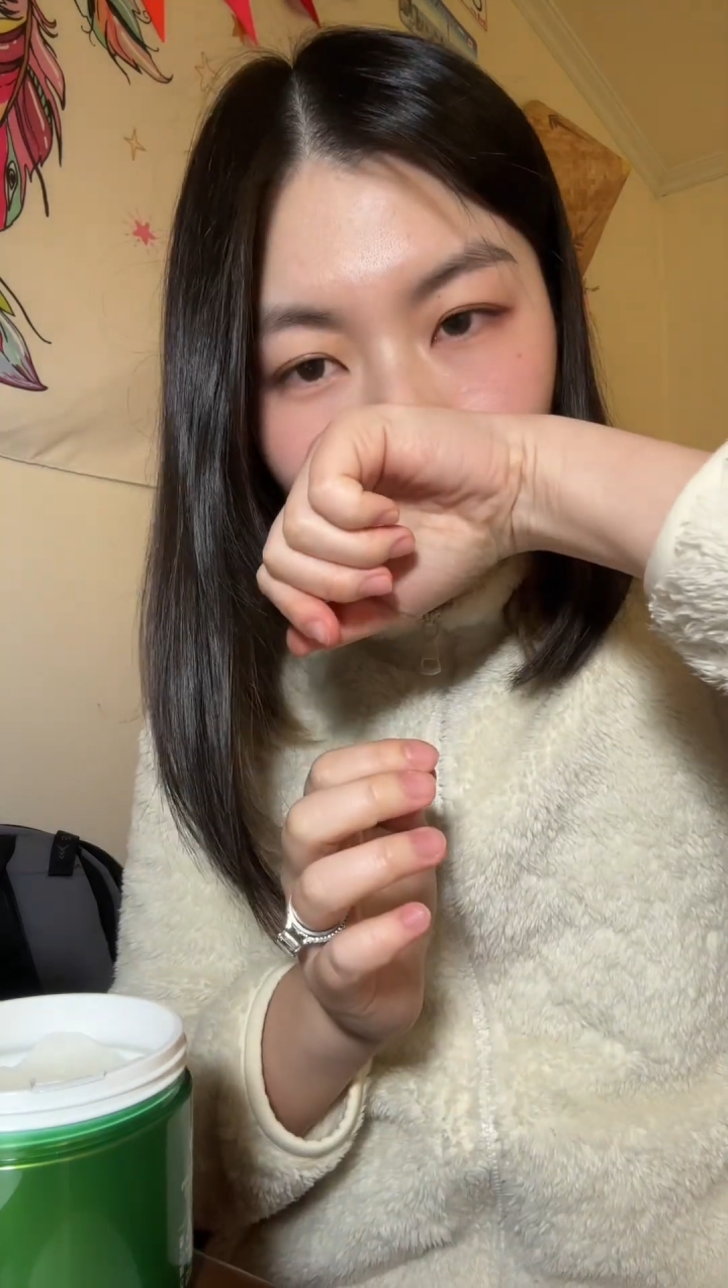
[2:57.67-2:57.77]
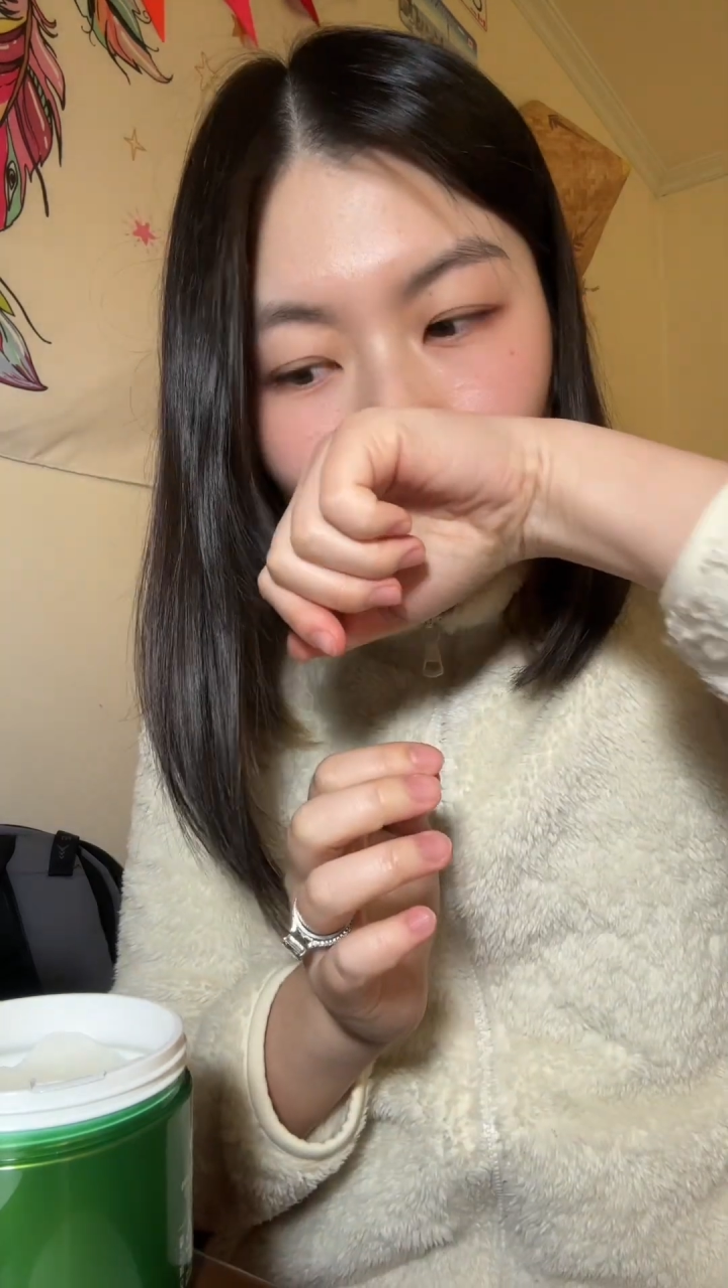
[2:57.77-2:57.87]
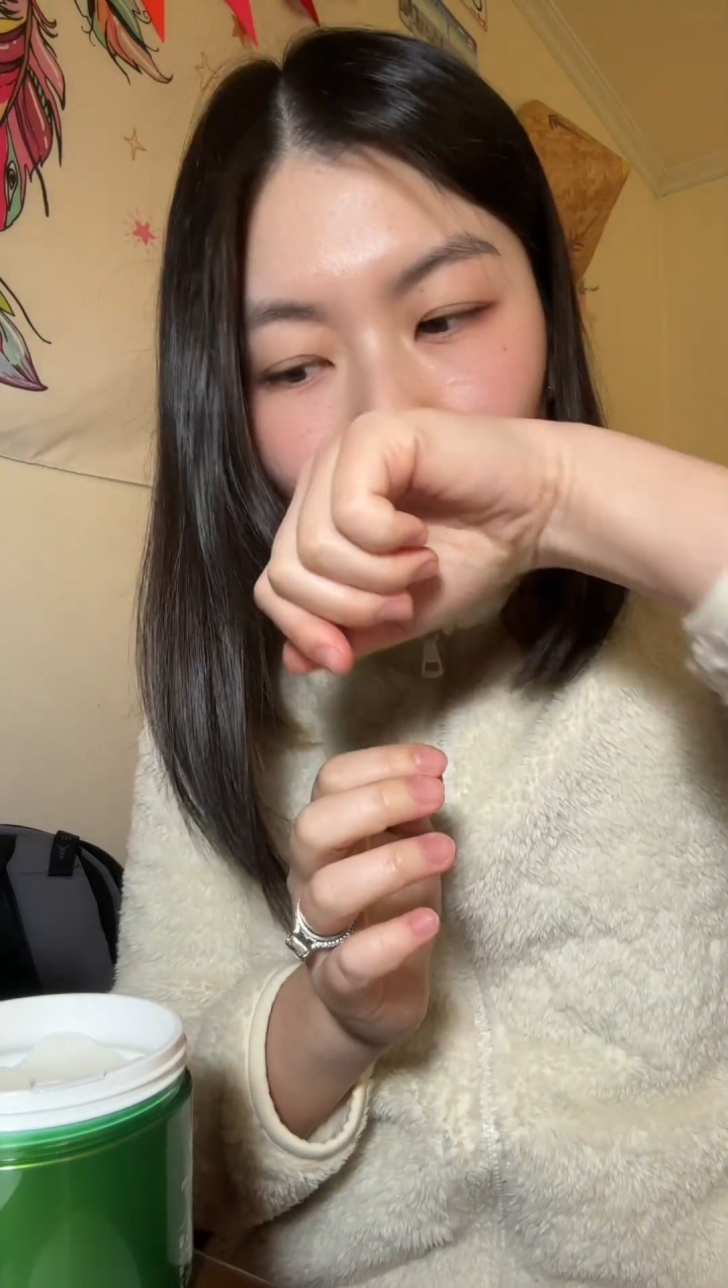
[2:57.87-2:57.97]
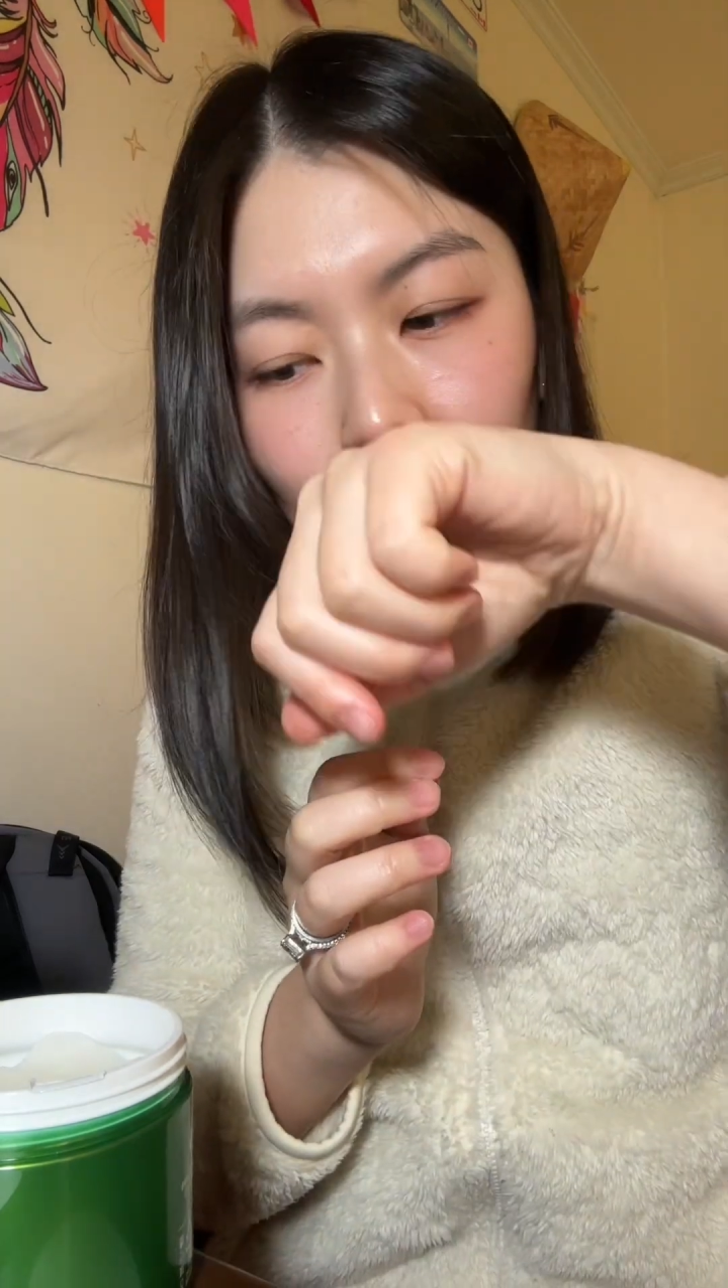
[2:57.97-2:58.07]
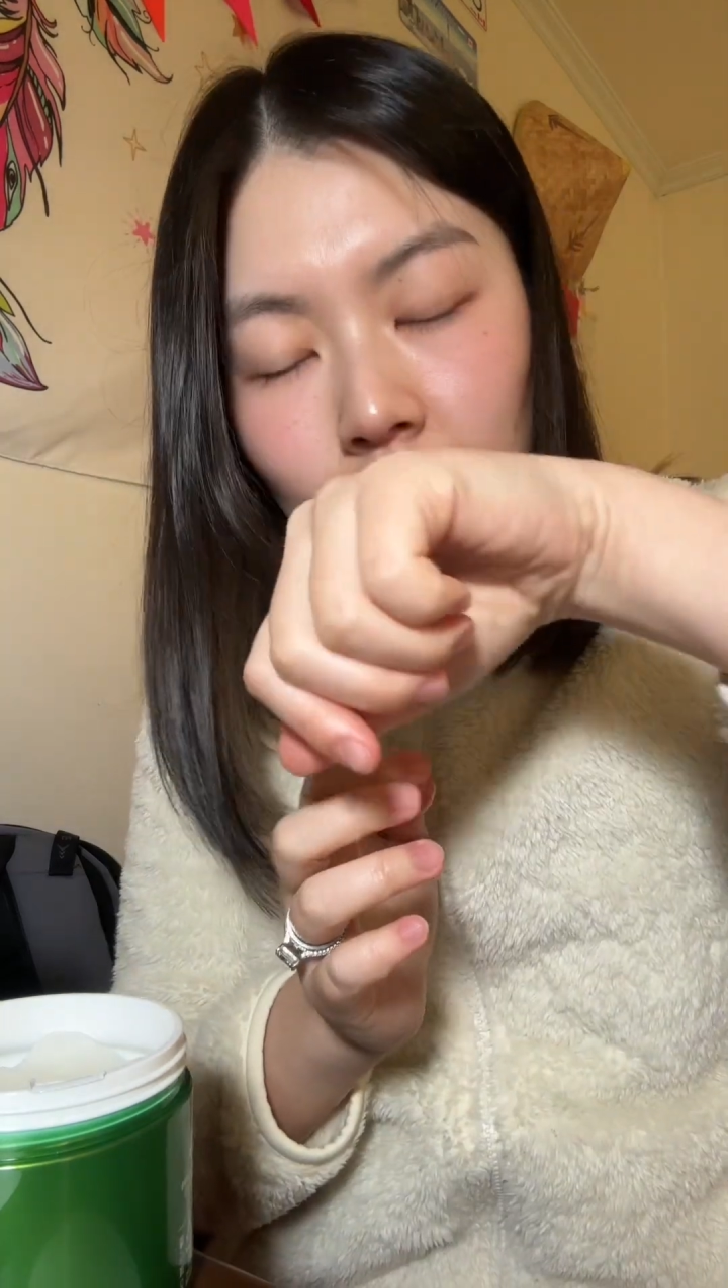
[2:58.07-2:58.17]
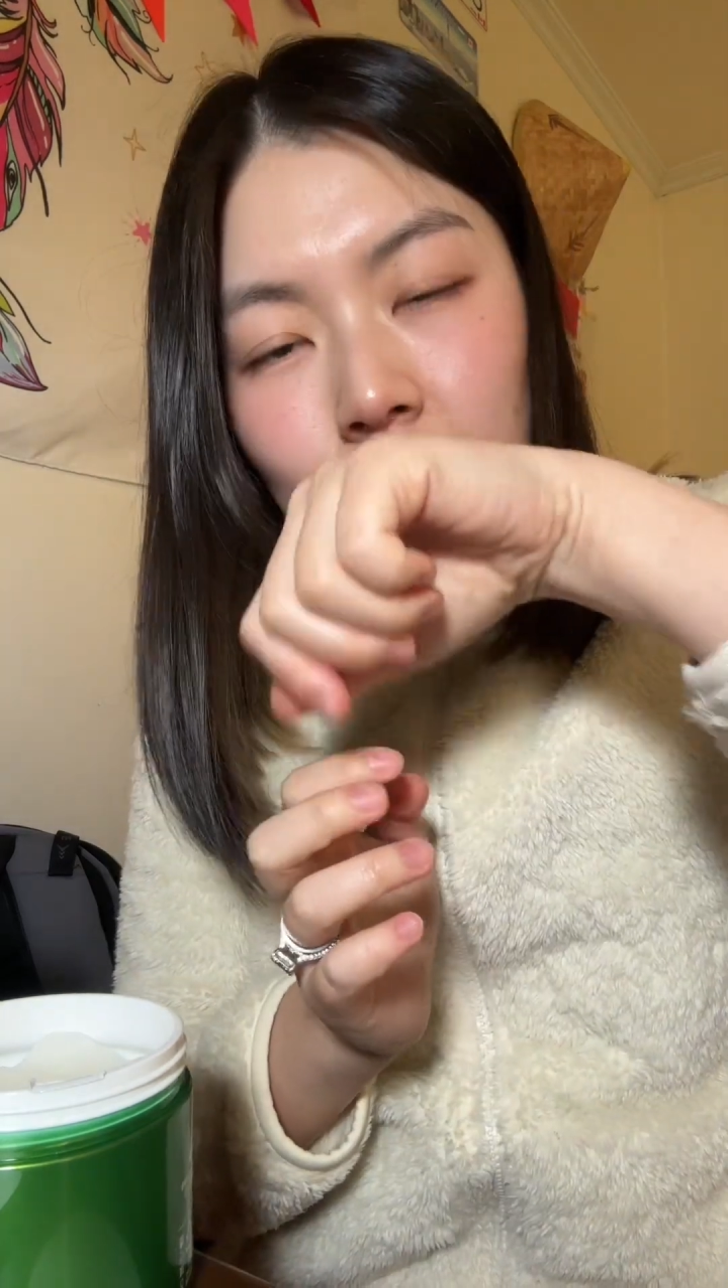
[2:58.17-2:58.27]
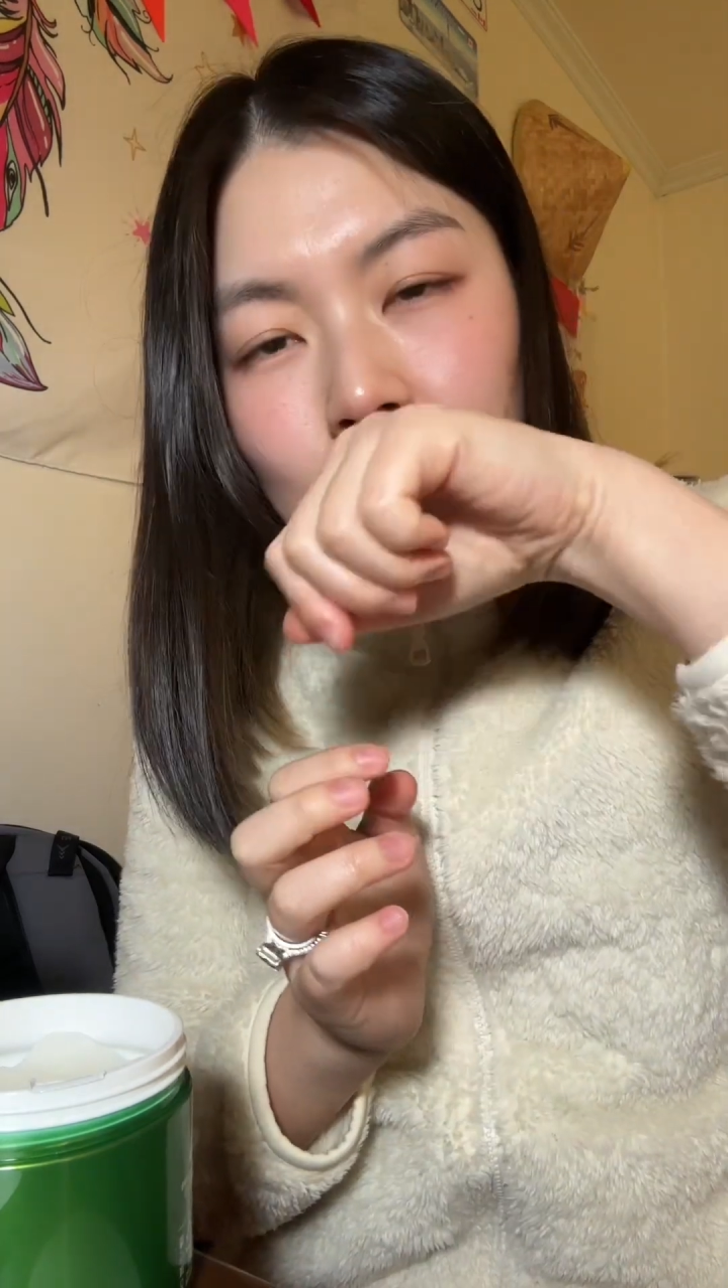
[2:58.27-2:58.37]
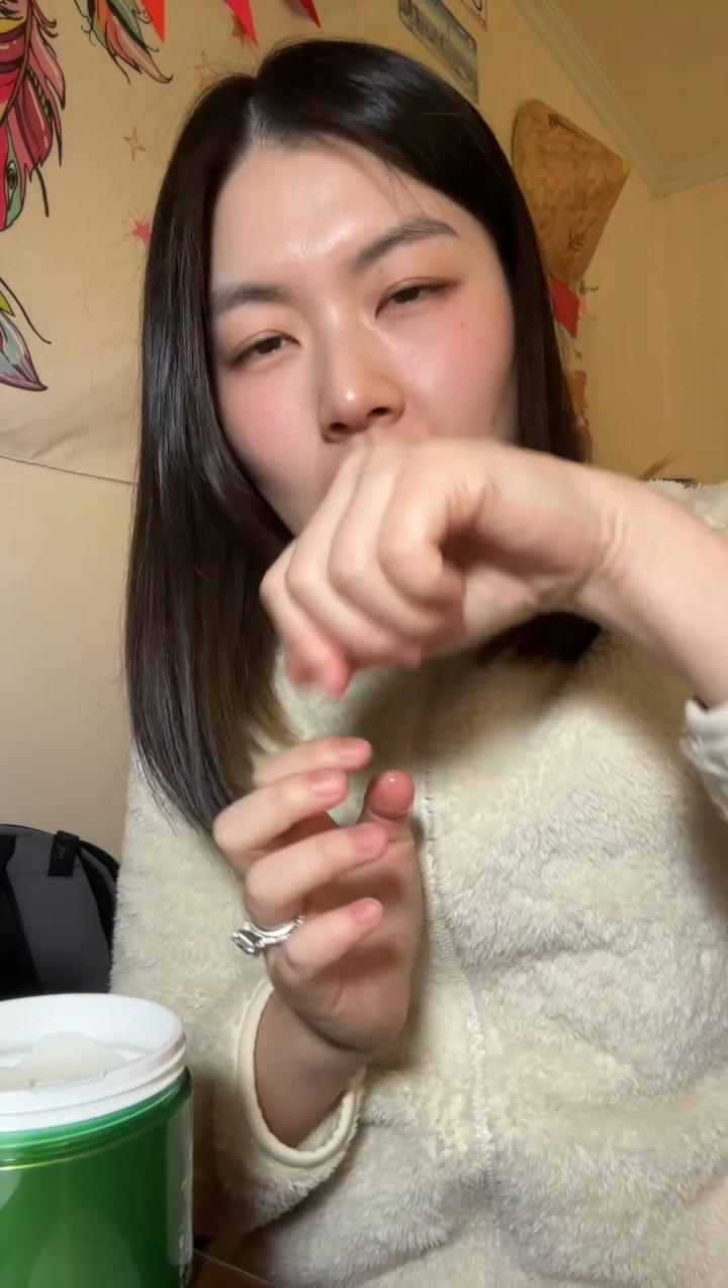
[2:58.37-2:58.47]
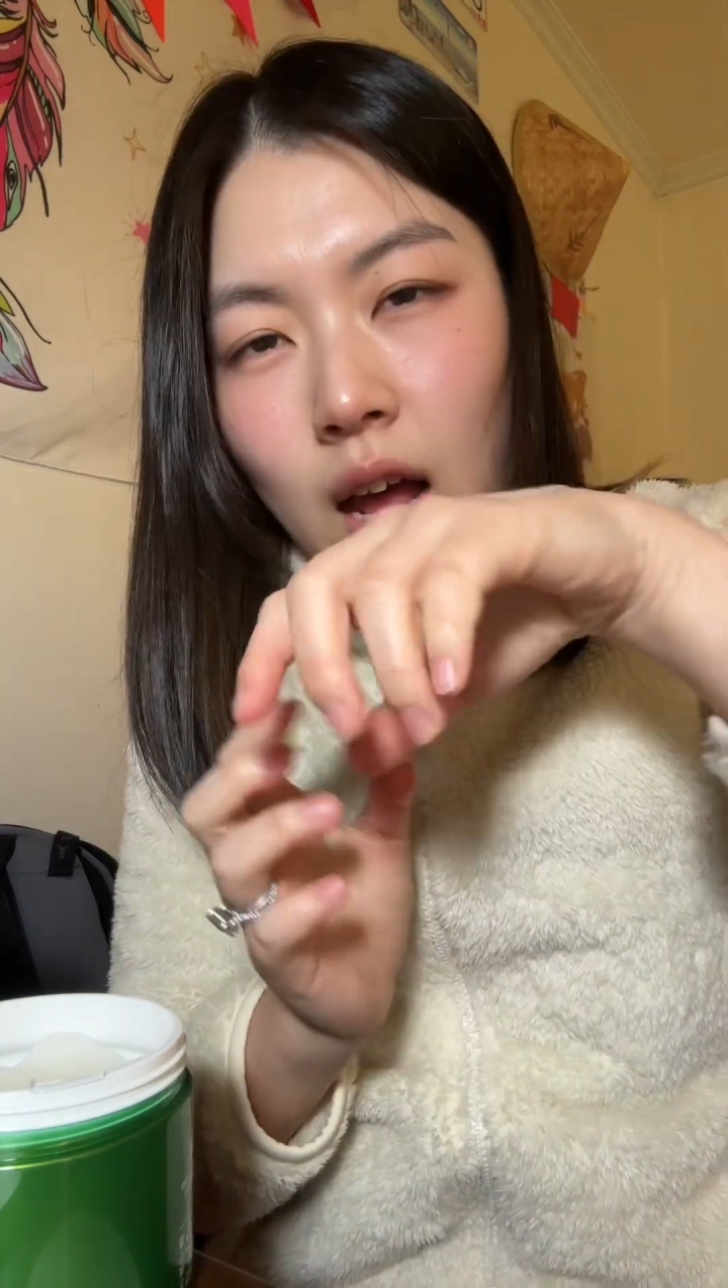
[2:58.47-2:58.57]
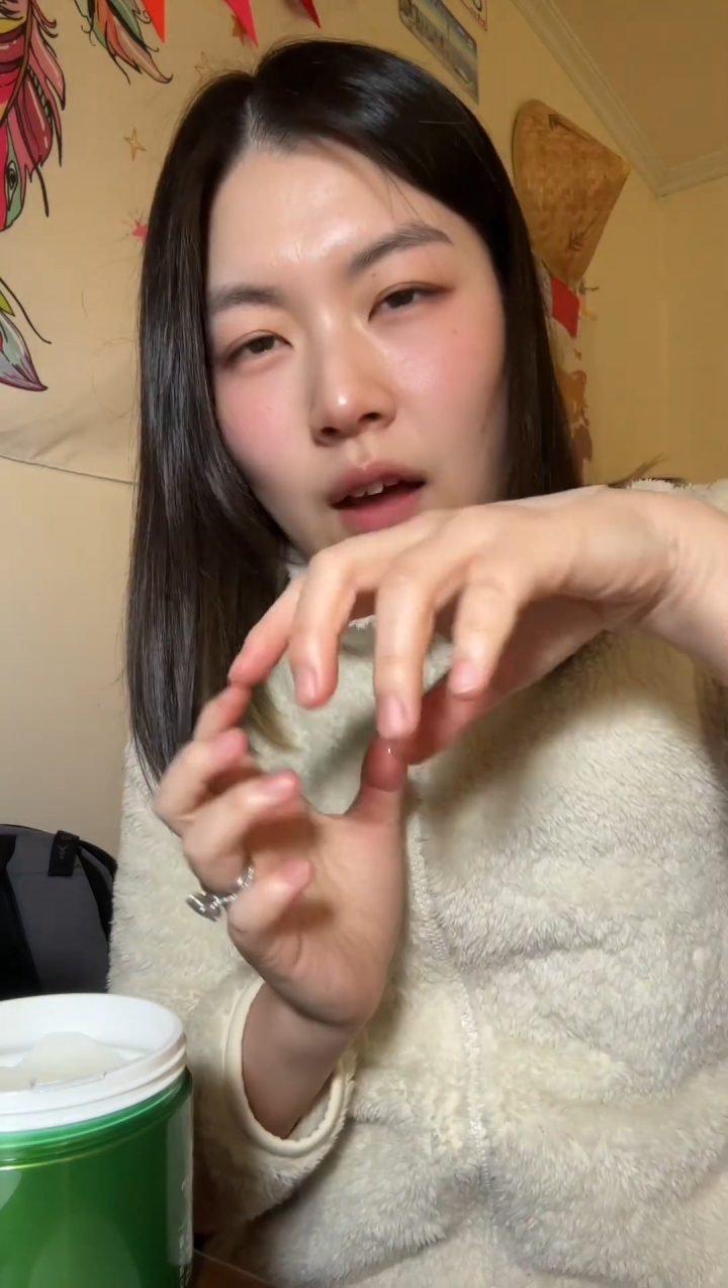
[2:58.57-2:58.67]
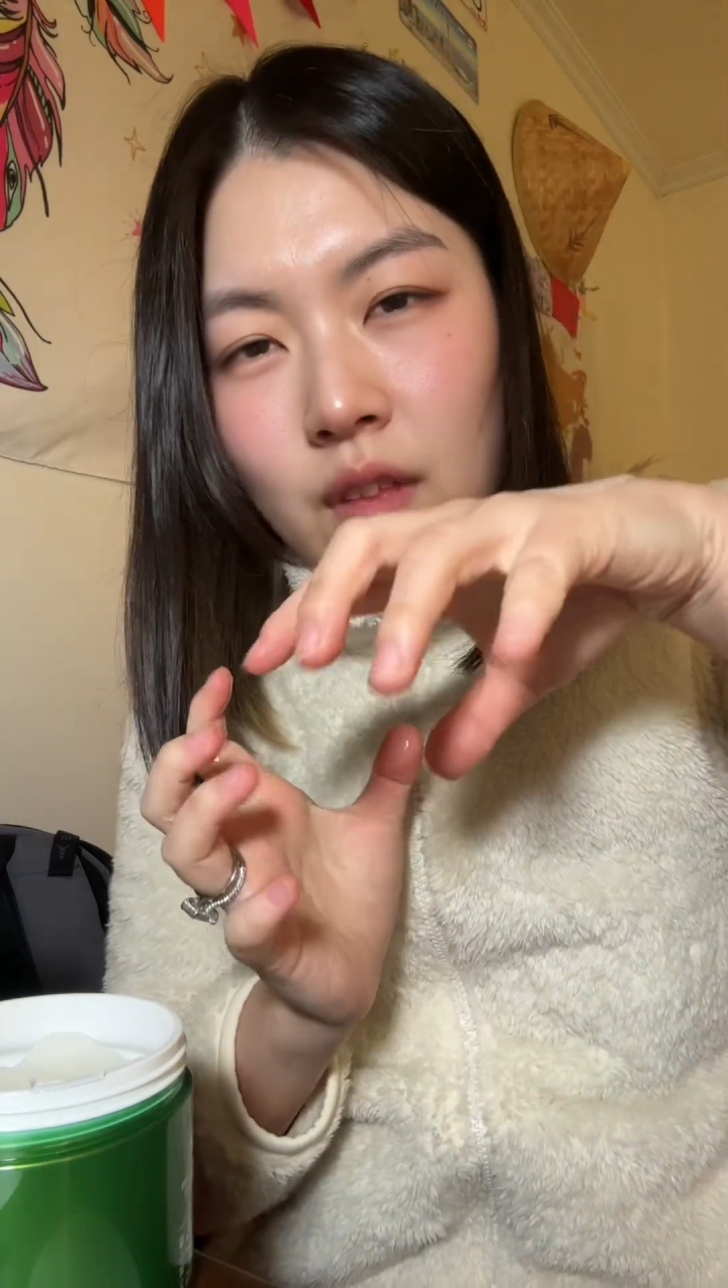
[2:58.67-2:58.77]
And it doesn't have